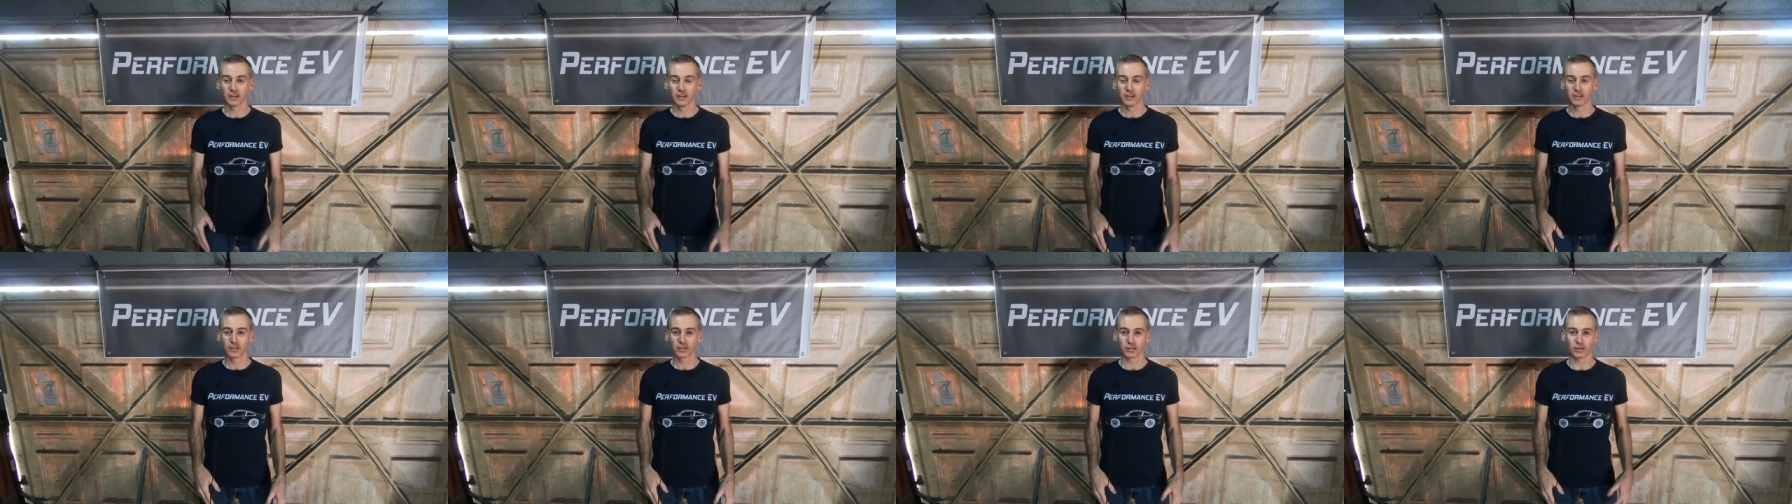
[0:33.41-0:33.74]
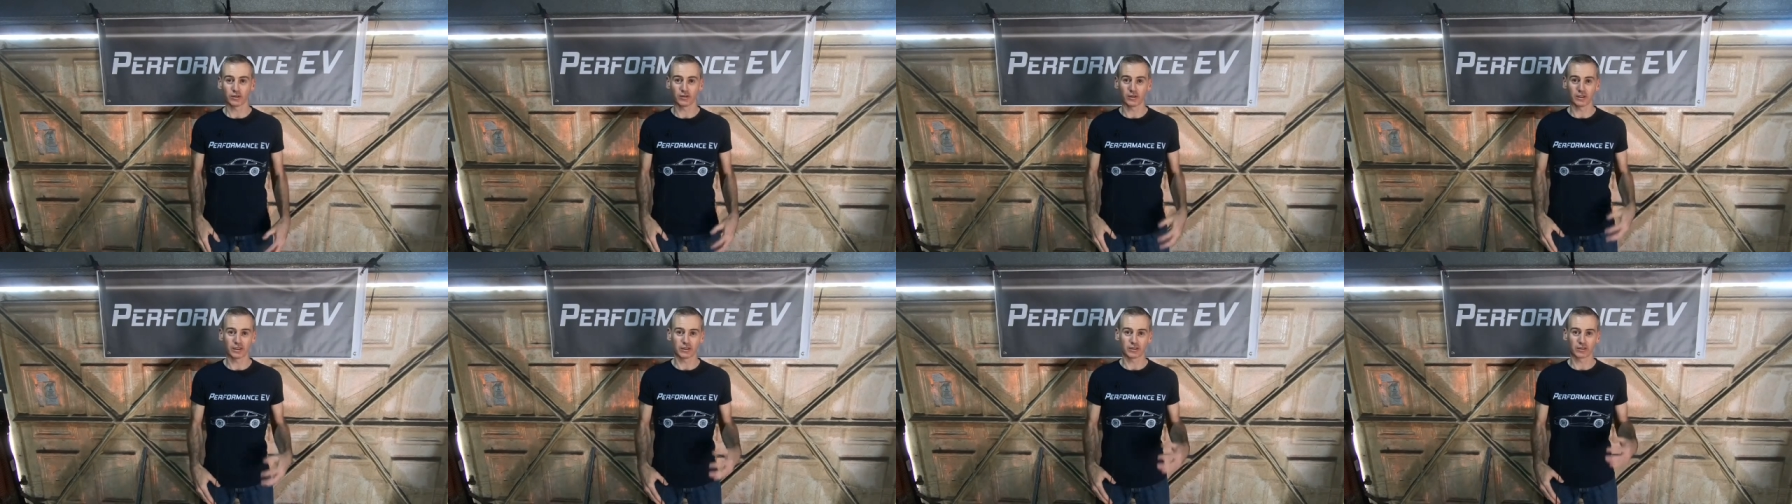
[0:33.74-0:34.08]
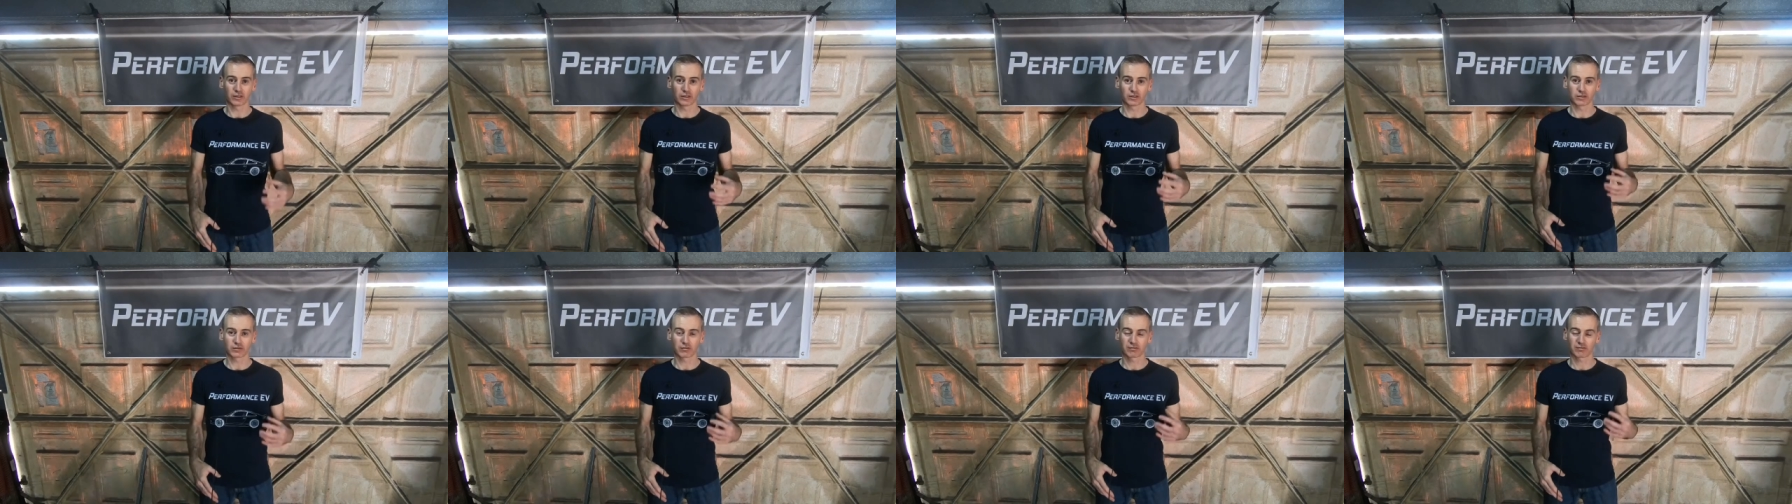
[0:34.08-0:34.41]
So
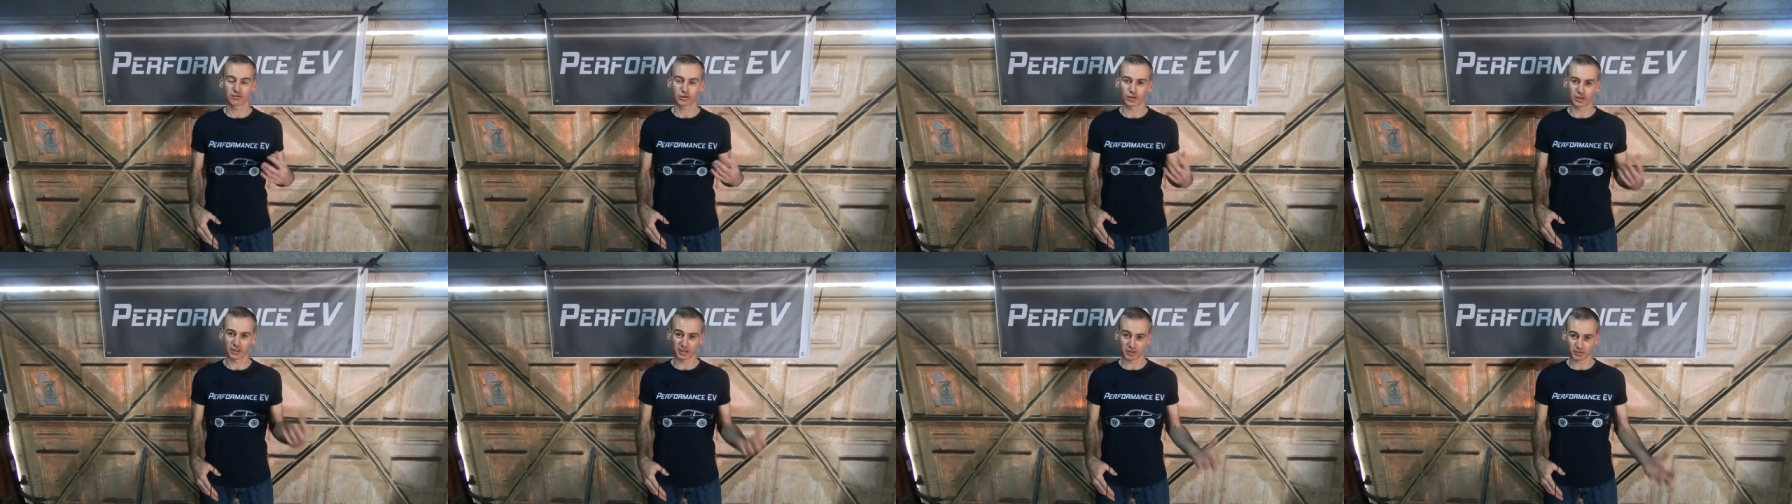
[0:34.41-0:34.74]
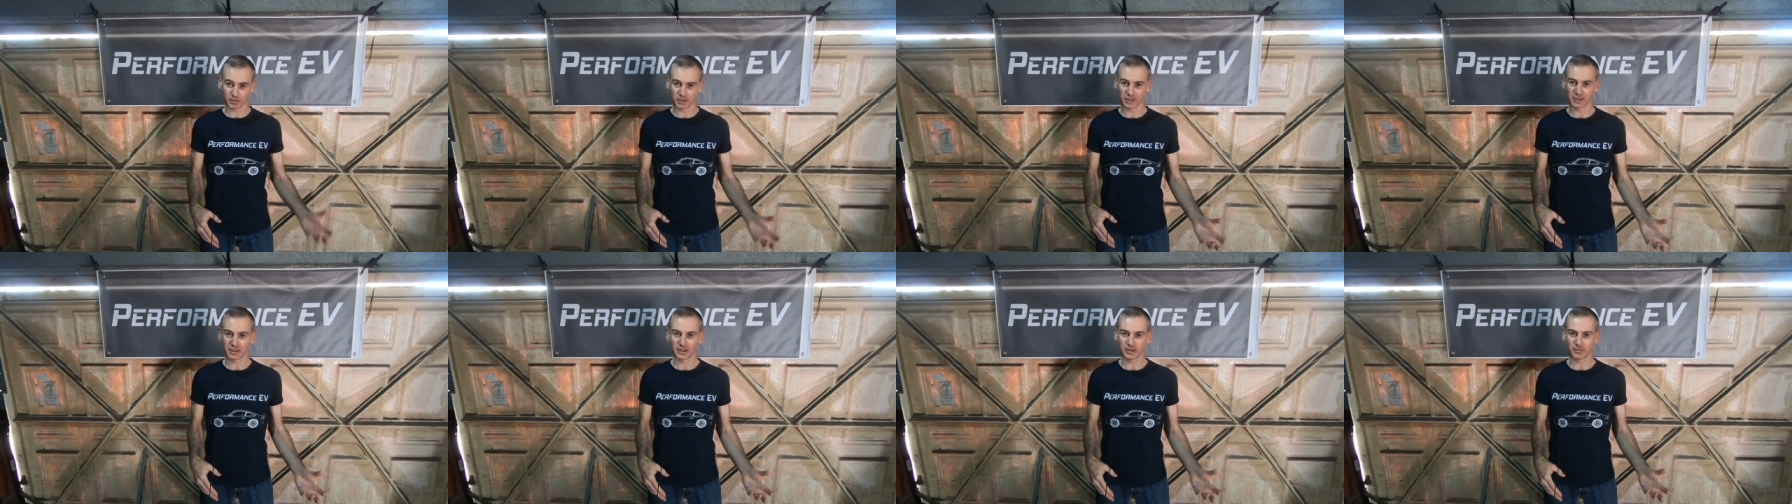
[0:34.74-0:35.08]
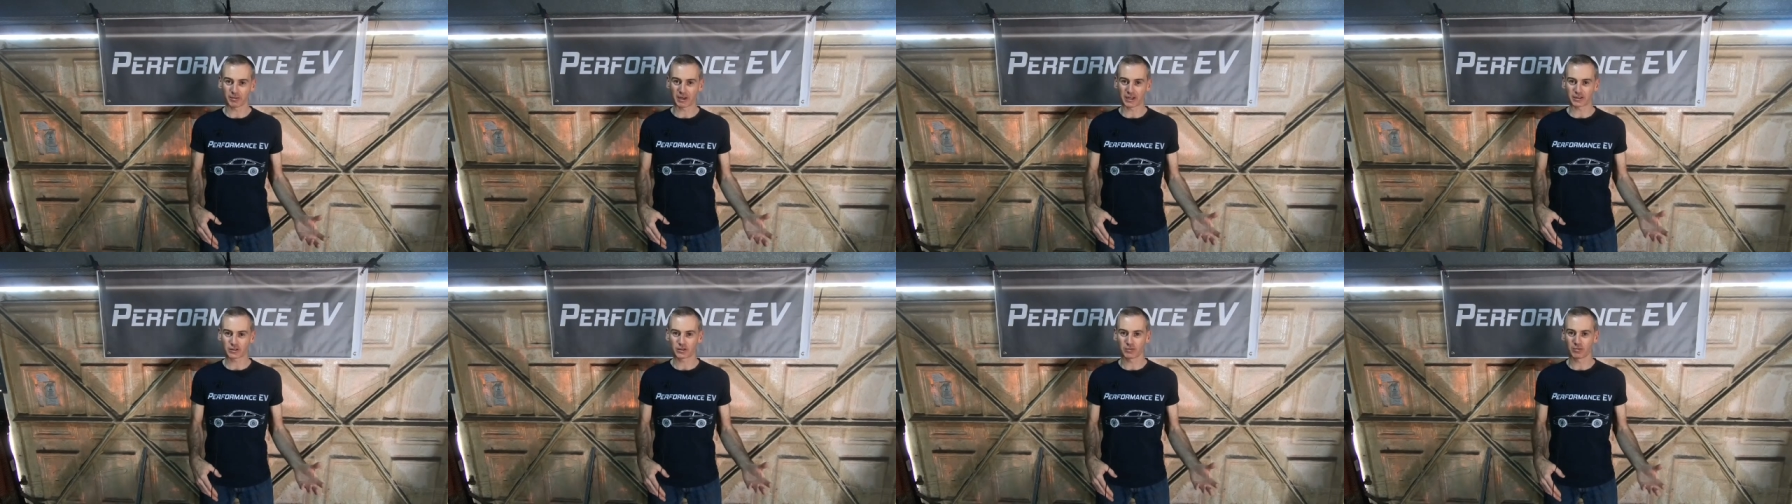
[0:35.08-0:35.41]
either trying to build out the
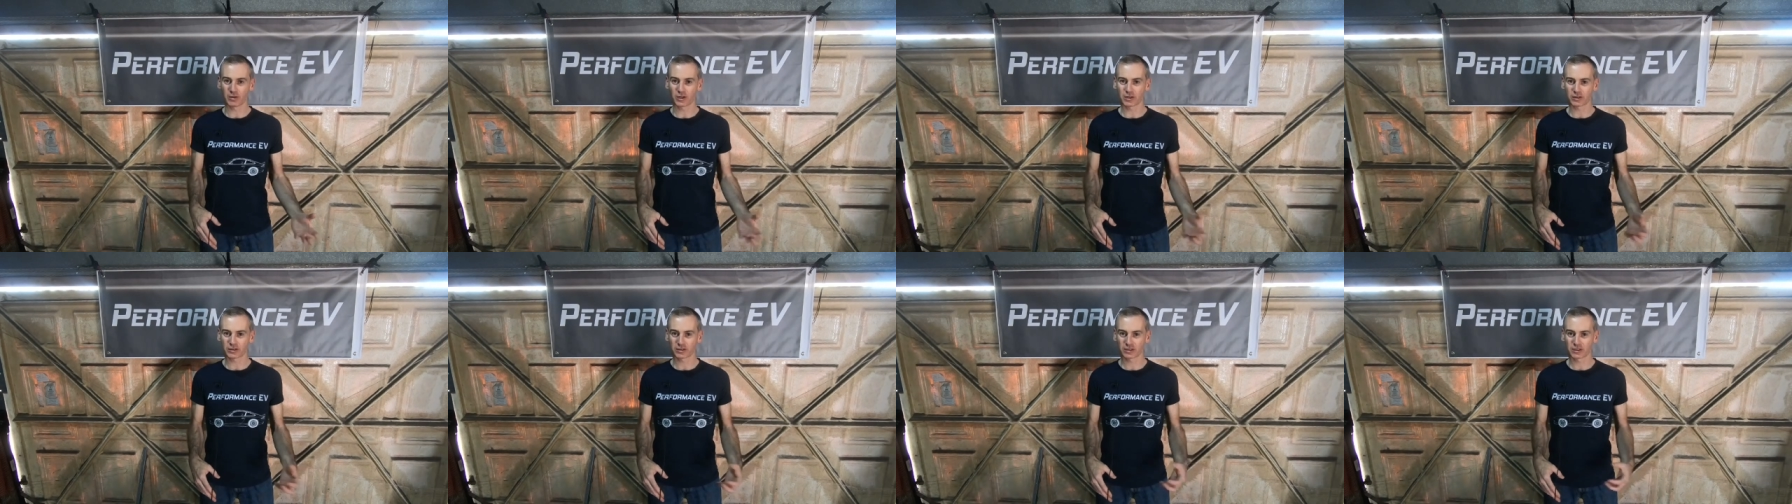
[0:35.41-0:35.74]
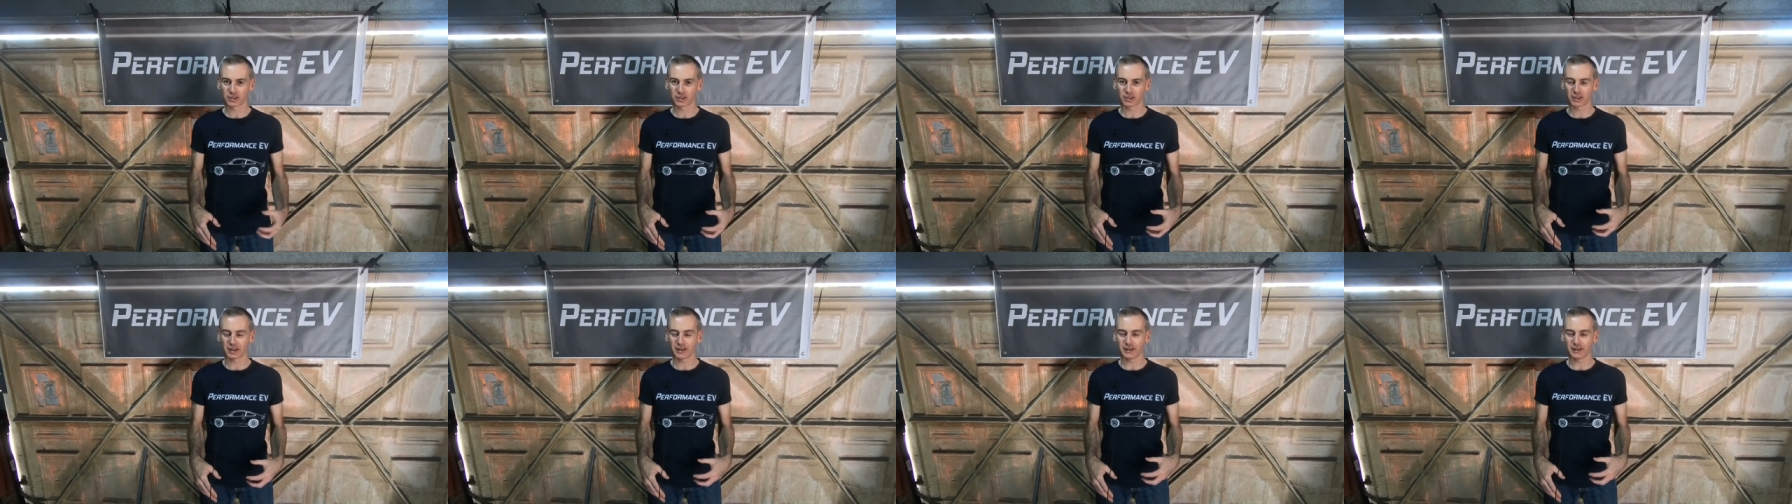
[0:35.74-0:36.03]
battery box